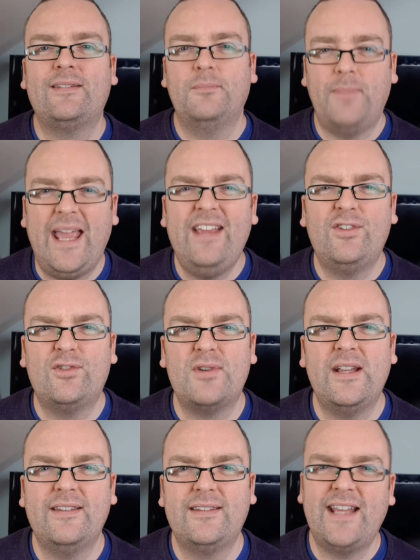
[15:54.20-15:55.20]

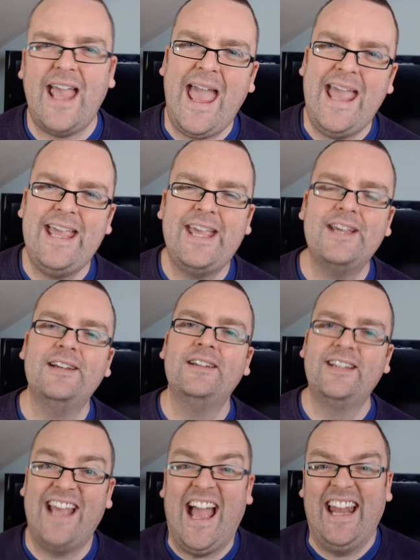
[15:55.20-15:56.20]
pastries, cake,
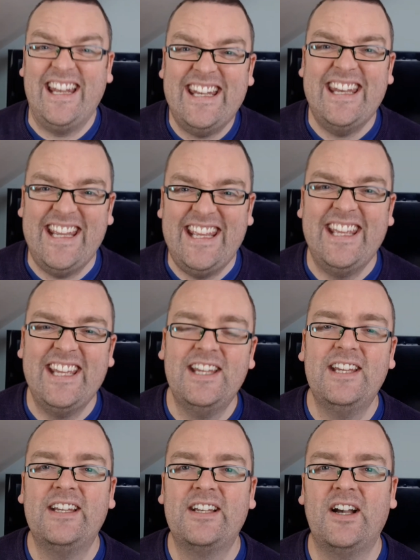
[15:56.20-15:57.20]
candy
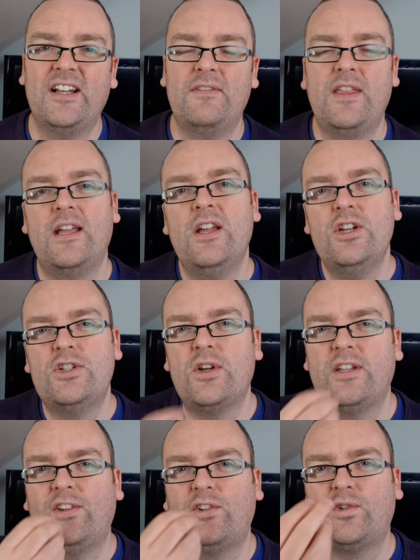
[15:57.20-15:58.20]
kind of thing. She's
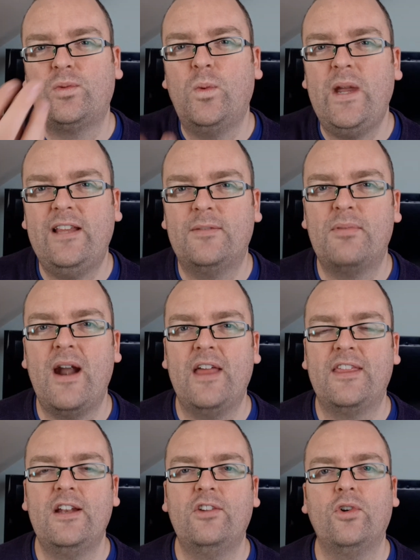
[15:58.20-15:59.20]
got this sweet
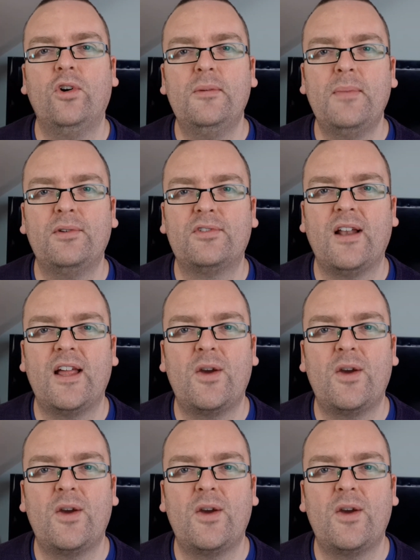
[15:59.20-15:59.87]
breath, and it's almost like